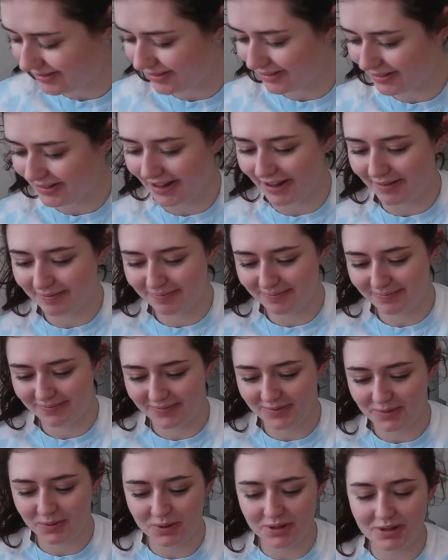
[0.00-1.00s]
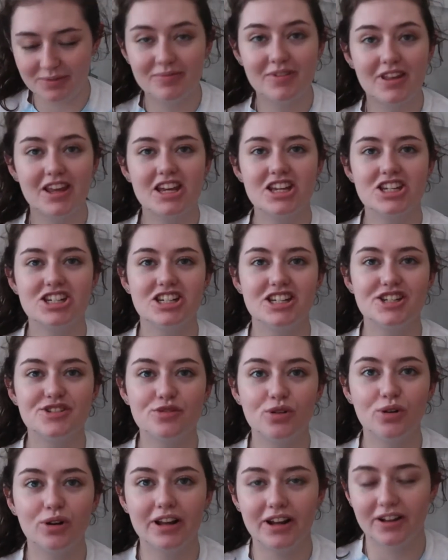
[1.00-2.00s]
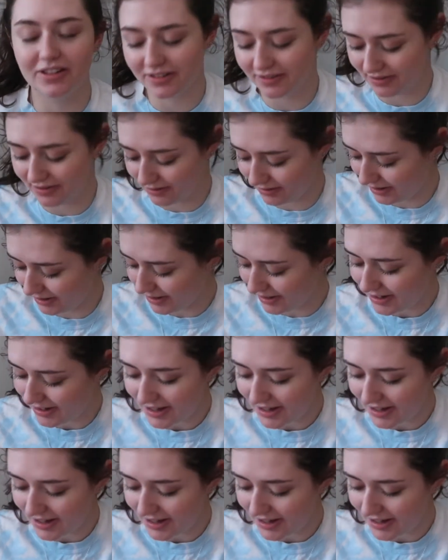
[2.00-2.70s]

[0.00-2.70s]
Okay, well, she's rolling on the floor.